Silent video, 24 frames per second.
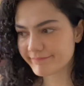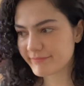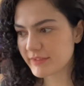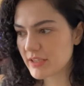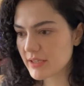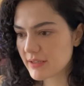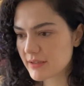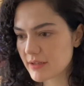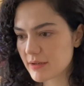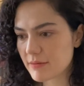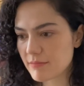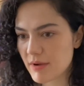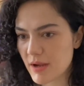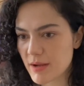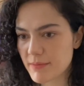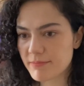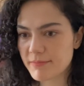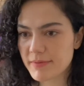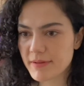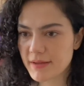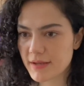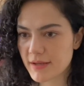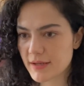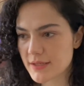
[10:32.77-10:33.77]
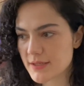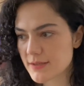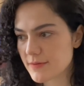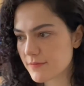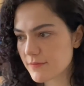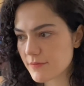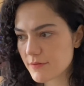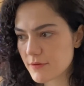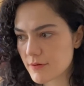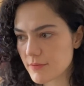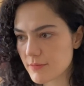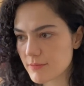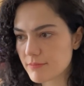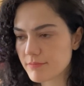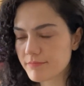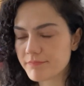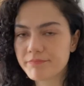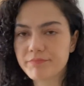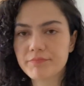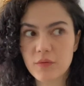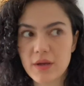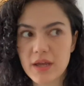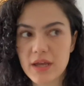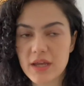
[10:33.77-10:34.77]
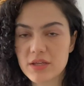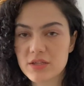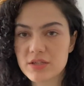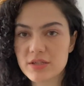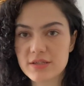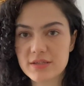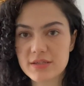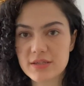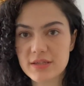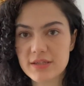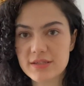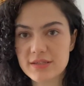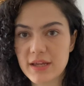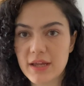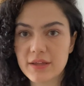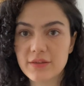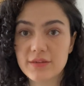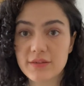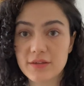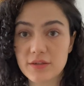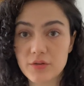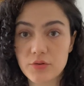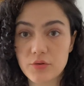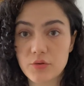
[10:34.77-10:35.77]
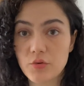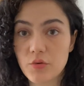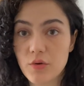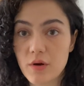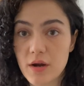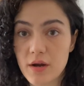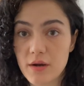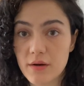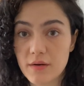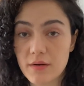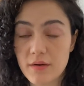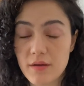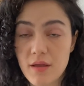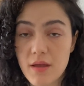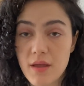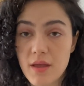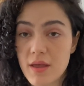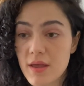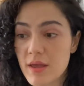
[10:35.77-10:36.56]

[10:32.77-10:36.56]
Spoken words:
getting my place from agencies that didn't require